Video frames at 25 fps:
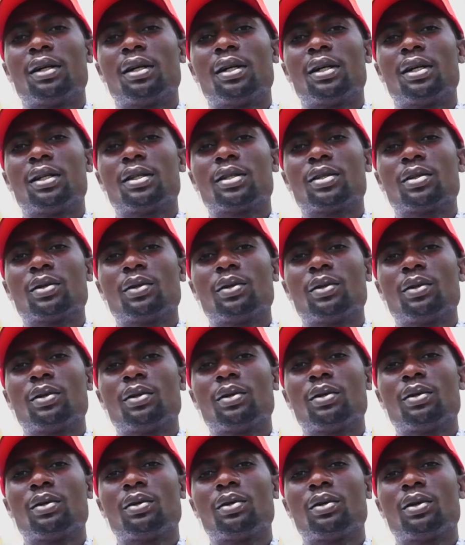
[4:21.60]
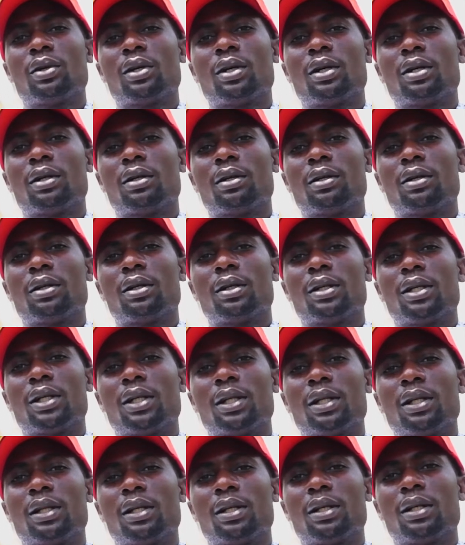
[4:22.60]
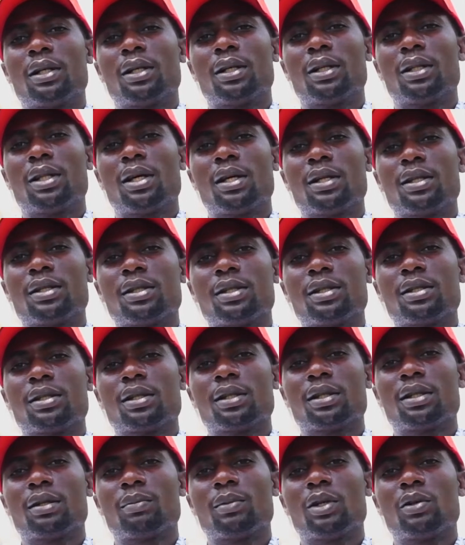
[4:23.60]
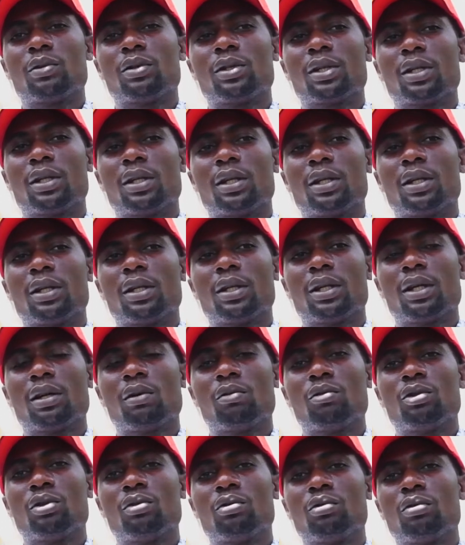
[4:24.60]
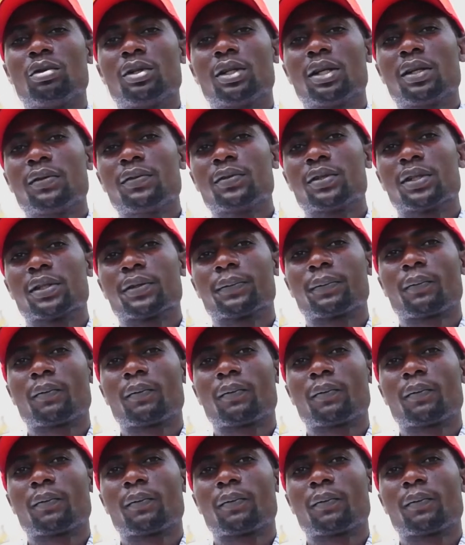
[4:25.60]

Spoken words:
So that is it about how we do grafting.